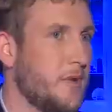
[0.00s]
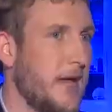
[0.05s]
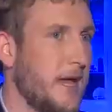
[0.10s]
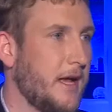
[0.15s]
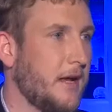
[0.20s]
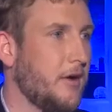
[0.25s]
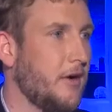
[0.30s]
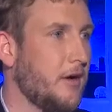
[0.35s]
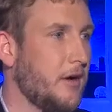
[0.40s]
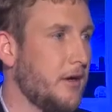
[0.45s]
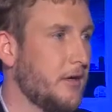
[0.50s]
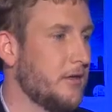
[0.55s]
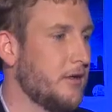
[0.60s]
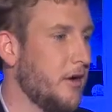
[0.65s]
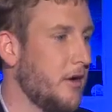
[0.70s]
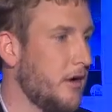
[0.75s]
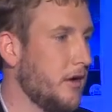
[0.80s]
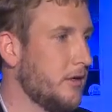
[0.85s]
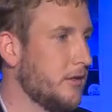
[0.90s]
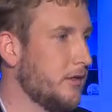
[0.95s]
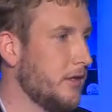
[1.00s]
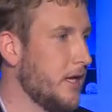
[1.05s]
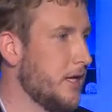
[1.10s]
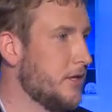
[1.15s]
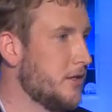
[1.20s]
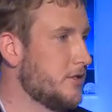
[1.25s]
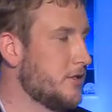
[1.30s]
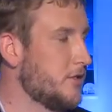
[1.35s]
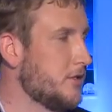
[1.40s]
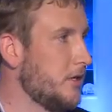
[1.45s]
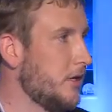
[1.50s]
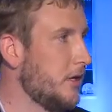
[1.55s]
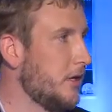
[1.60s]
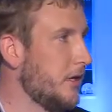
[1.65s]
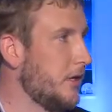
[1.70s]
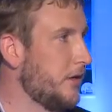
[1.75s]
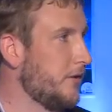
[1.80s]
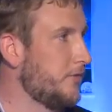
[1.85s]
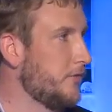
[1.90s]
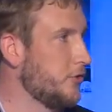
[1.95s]
back our latest
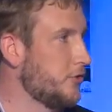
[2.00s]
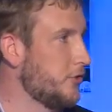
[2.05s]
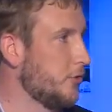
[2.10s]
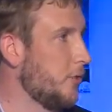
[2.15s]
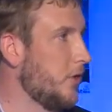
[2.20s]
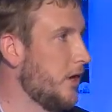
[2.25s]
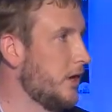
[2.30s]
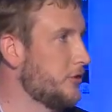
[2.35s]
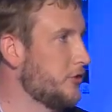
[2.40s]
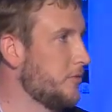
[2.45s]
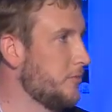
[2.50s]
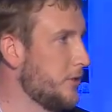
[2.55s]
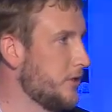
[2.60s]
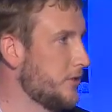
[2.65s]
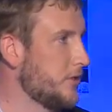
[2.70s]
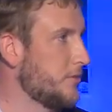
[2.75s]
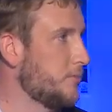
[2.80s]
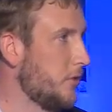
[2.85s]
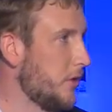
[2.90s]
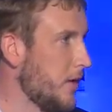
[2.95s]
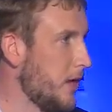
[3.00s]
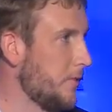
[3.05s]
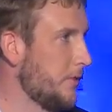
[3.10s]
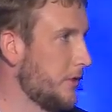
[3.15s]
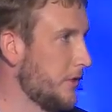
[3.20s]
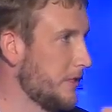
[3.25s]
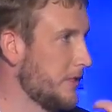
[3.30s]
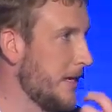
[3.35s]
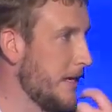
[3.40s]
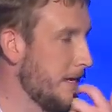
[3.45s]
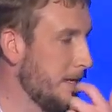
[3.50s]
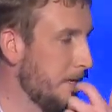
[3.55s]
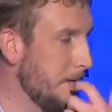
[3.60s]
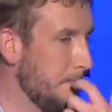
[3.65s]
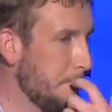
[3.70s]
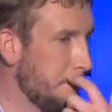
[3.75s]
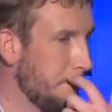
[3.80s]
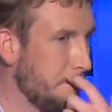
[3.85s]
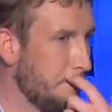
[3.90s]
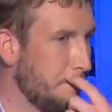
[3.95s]
Future Watch and Business Barometer data
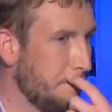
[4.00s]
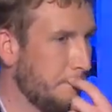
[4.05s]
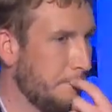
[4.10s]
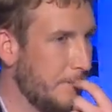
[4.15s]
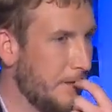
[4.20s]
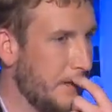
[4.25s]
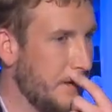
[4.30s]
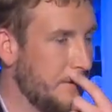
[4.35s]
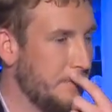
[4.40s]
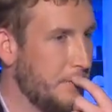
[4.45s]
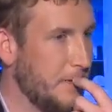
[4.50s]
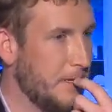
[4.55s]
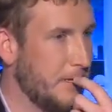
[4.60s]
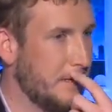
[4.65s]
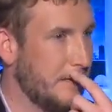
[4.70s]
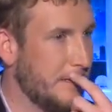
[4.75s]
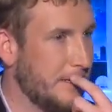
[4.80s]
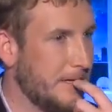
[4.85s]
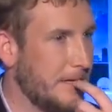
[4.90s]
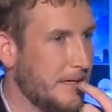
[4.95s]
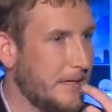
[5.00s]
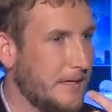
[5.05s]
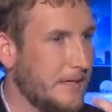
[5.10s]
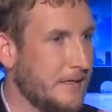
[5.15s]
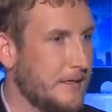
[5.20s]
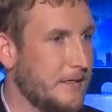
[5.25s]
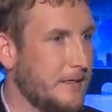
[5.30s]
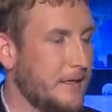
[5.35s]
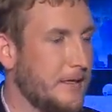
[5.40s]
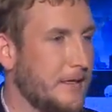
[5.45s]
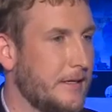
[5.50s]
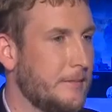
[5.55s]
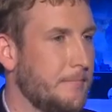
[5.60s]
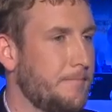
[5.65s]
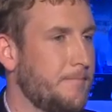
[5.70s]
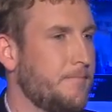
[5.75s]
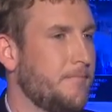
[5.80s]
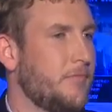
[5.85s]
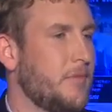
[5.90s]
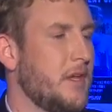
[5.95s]
at MPI, and
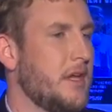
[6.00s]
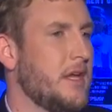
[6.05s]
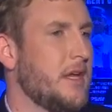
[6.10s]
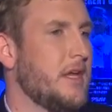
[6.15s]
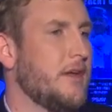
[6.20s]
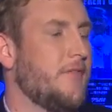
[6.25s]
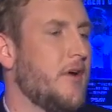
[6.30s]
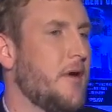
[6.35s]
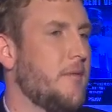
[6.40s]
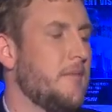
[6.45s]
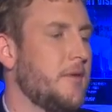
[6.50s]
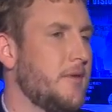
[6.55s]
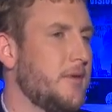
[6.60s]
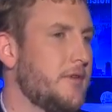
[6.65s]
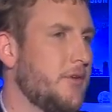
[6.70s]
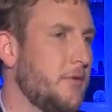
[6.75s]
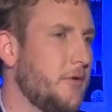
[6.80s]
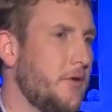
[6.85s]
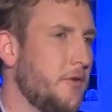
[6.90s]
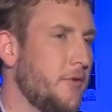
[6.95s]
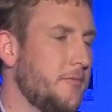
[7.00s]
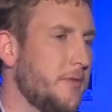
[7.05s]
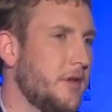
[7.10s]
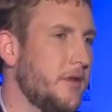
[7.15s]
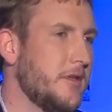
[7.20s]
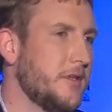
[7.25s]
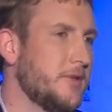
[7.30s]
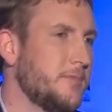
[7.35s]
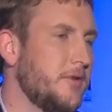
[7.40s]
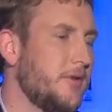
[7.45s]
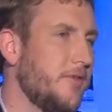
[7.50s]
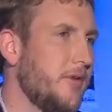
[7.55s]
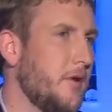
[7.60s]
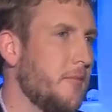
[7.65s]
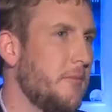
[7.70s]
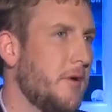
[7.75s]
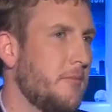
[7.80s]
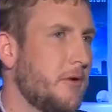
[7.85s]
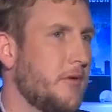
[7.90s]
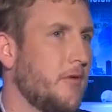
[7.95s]
don't hold me to this, but if I
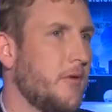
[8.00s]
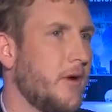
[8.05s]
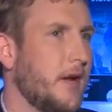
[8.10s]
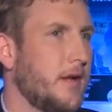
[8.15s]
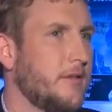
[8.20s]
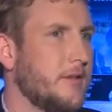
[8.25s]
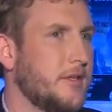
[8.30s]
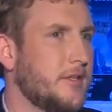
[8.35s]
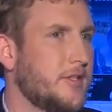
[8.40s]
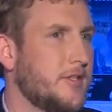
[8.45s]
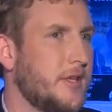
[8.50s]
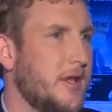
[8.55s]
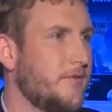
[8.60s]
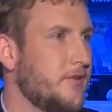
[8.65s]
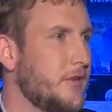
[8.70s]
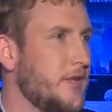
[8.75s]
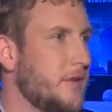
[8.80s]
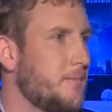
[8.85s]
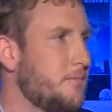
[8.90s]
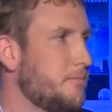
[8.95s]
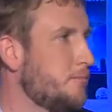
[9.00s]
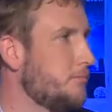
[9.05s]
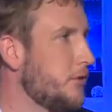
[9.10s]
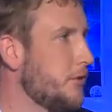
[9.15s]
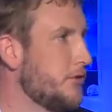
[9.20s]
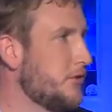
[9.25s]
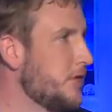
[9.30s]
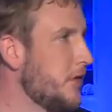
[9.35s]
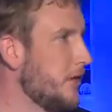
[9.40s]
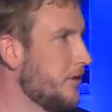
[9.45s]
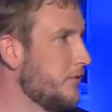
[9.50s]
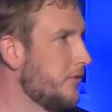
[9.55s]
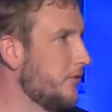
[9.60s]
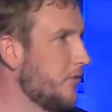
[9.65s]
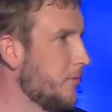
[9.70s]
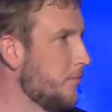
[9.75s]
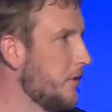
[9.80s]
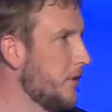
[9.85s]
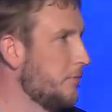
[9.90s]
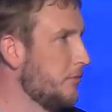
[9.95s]
remember correctly, 70% of
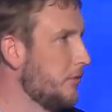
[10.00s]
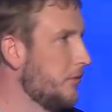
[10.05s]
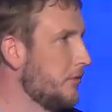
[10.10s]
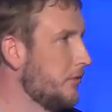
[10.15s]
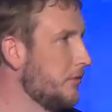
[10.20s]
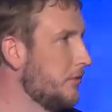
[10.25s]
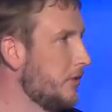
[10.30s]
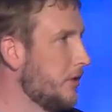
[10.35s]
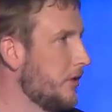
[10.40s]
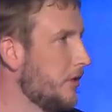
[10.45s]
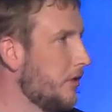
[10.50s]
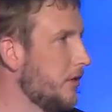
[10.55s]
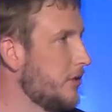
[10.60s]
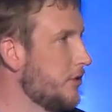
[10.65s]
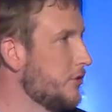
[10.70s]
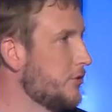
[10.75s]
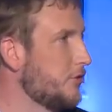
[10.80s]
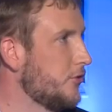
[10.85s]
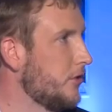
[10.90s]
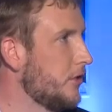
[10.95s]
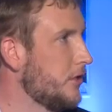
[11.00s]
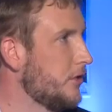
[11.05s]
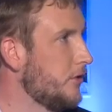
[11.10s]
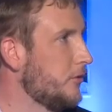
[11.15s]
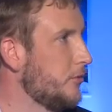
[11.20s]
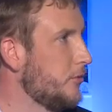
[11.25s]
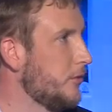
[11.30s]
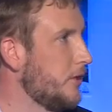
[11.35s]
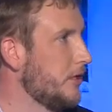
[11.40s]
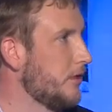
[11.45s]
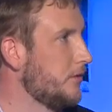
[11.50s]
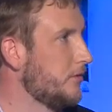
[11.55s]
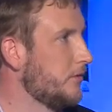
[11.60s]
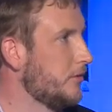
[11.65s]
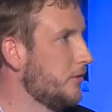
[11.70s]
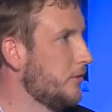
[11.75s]
the people in our industry who we